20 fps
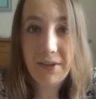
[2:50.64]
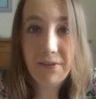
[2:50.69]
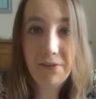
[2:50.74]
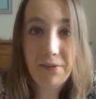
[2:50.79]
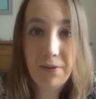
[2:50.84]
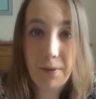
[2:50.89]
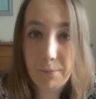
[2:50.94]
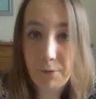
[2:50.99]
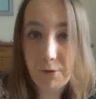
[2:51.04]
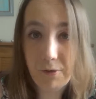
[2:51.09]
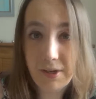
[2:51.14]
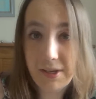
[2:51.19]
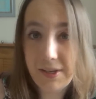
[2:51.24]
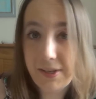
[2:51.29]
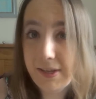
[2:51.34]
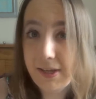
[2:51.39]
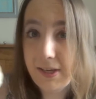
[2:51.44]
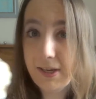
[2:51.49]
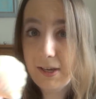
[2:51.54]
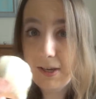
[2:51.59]
summery
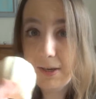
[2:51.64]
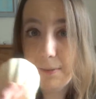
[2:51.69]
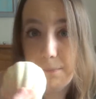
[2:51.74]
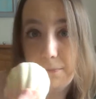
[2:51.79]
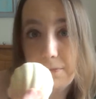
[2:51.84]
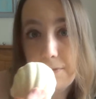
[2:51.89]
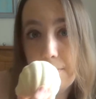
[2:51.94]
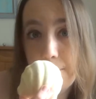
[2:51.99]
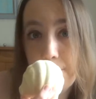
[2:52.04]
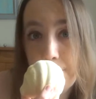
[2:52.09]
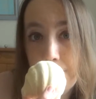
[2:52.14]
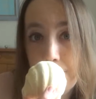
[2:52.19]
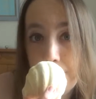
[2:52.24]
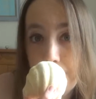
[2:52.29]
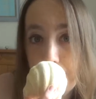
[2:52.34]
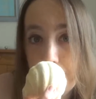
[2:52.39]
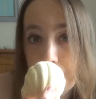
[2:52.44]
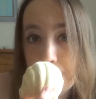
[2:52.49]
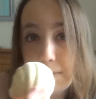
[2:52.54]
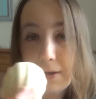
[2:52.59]
themed.
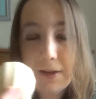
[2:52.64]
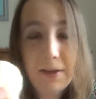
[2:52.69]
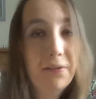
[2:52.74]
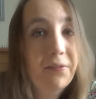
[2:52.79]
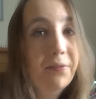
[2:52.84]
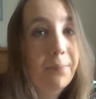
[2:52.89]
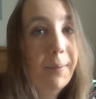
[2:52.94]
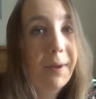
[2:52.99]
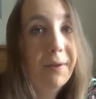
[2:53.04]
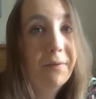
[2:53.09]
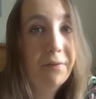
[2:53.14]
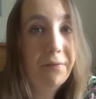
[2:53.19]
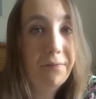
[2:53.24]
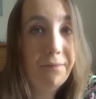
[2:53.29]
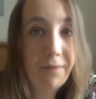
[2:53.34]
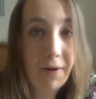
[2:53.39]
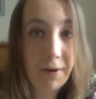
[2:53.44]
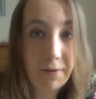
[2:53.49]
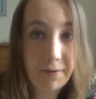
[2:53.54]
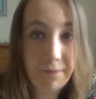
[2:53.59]
It smells
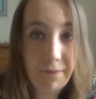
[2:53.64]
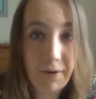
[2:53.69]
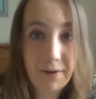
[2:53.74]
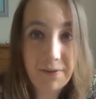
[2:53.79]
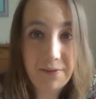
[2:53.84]
very, very